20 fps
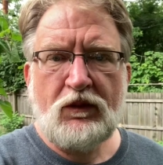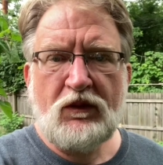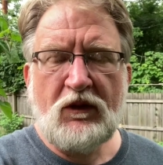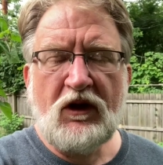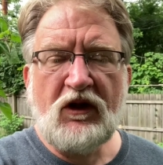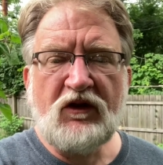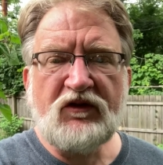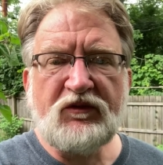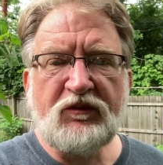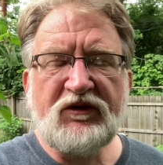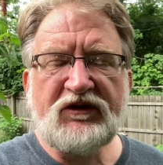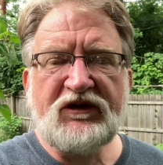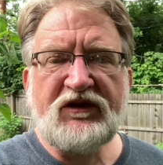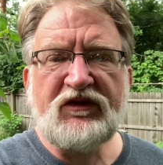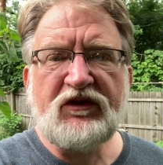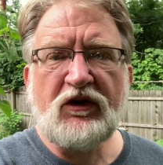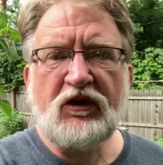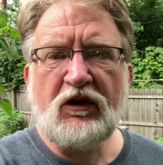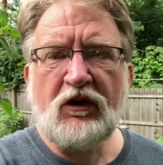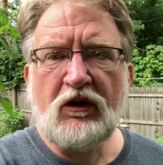Ultimately,
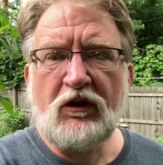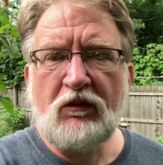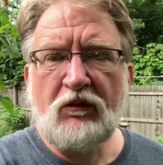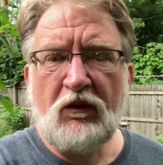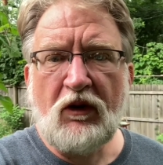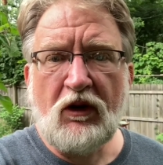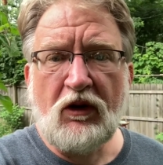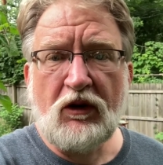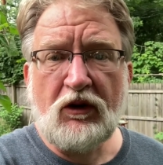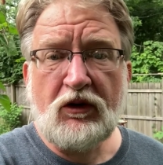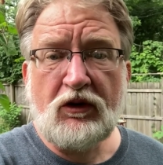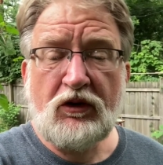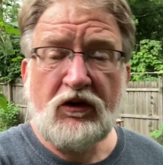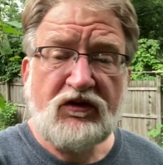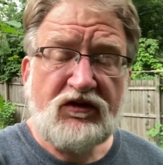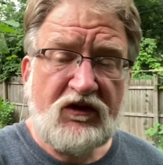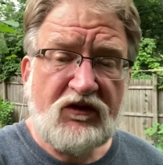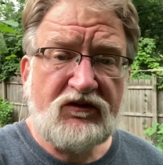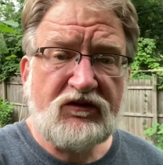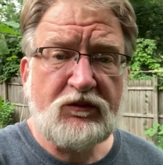there are good
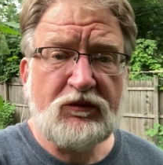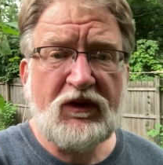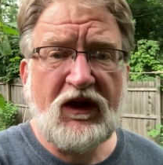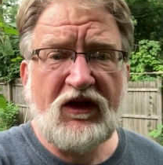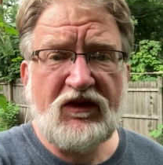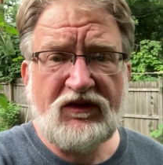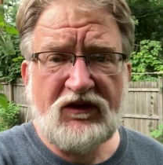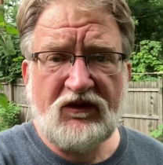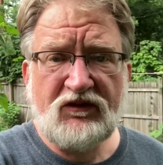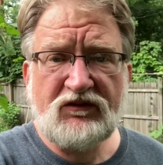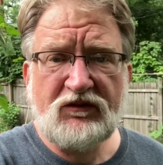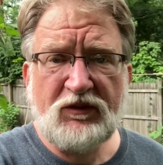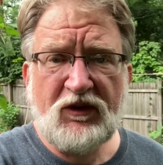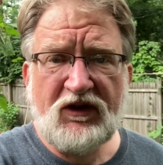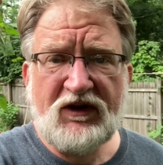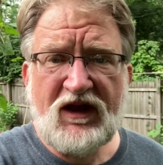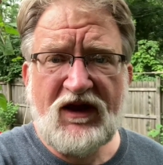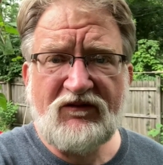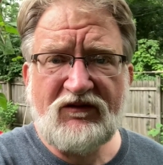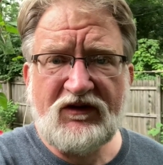things and bad things
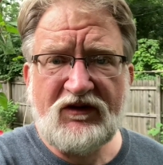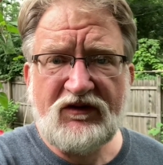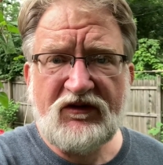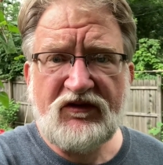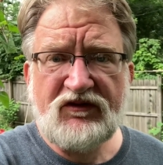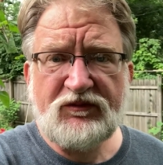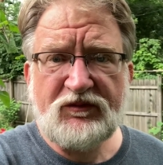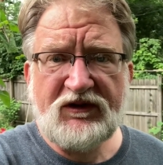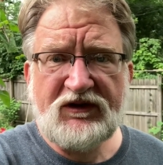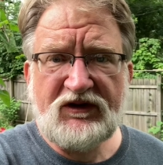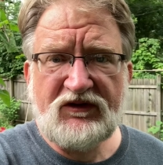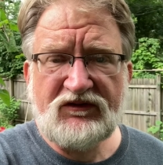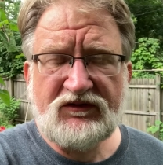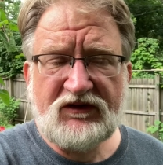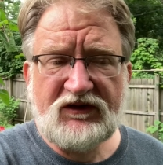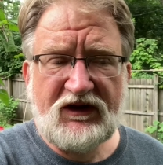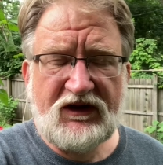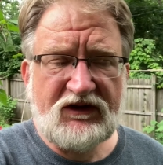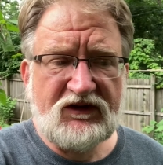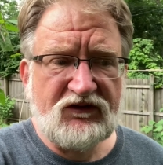about having this many
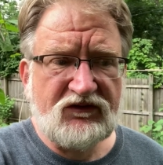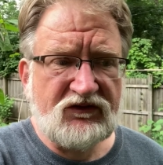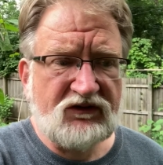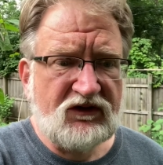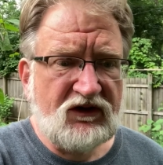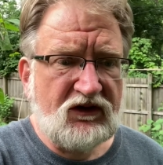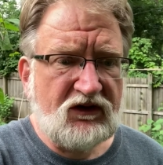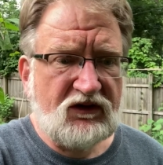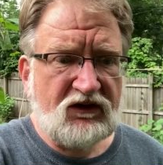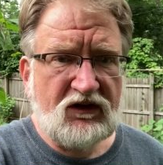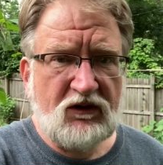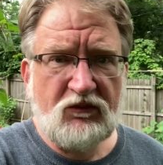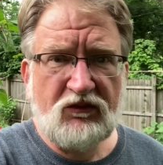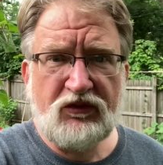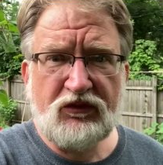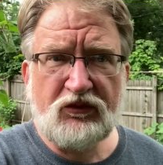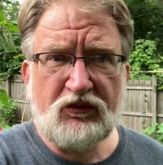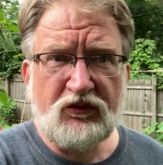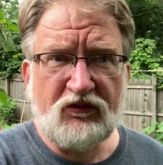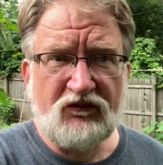cicadas come
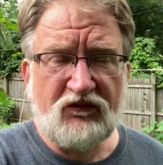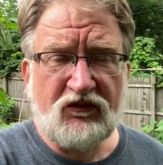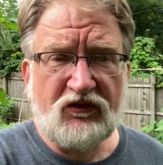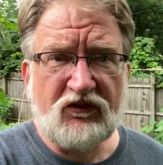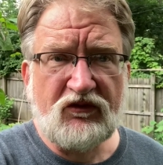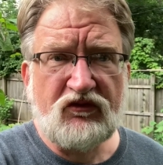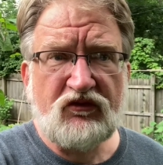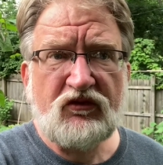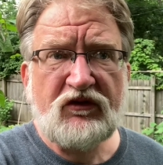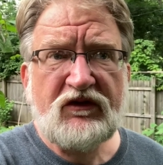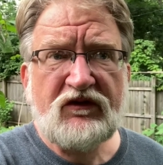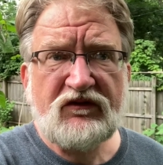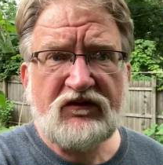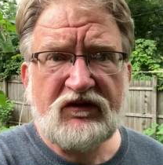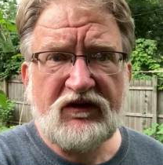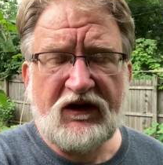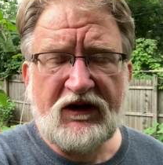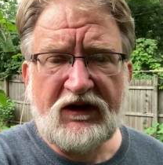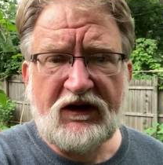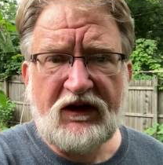through. For the trees
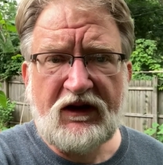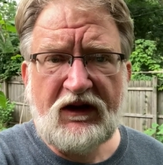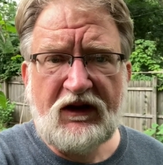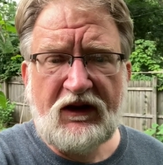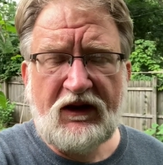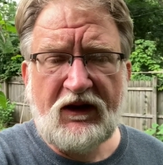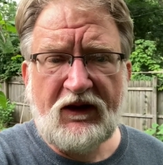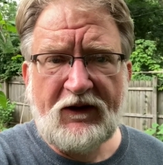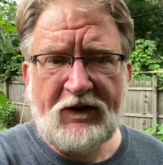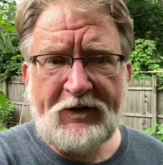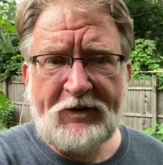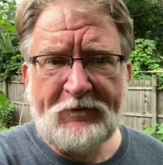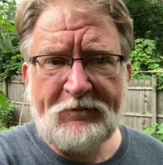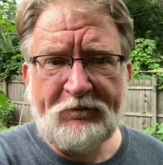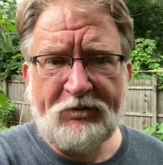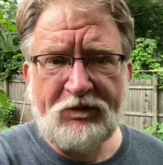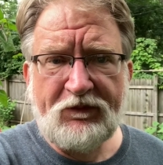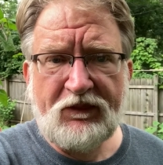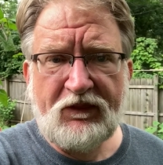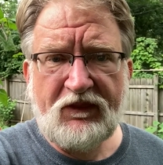that
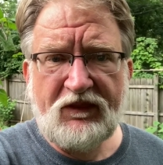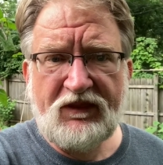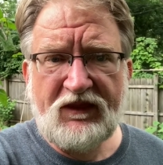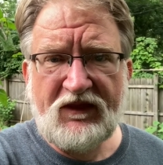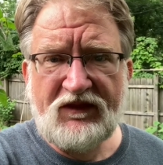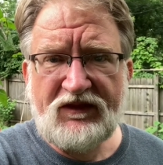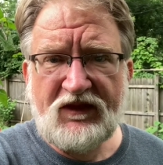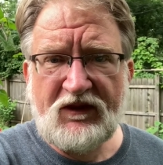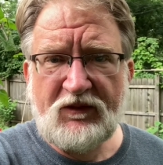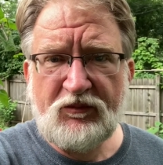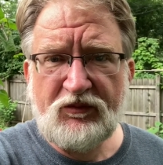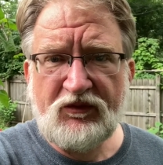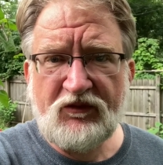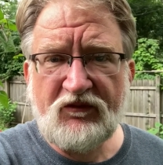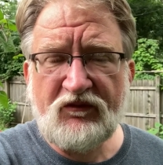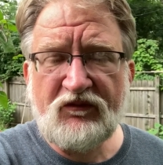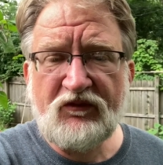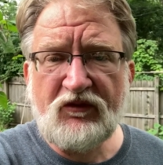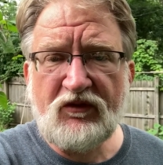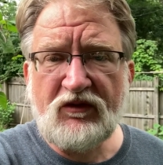they
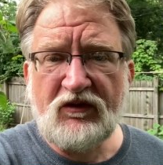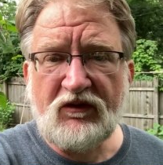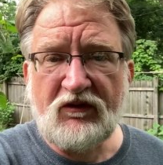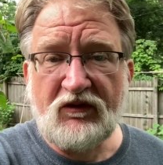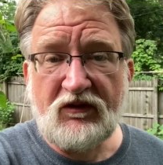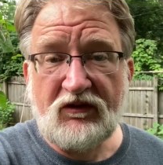prefer,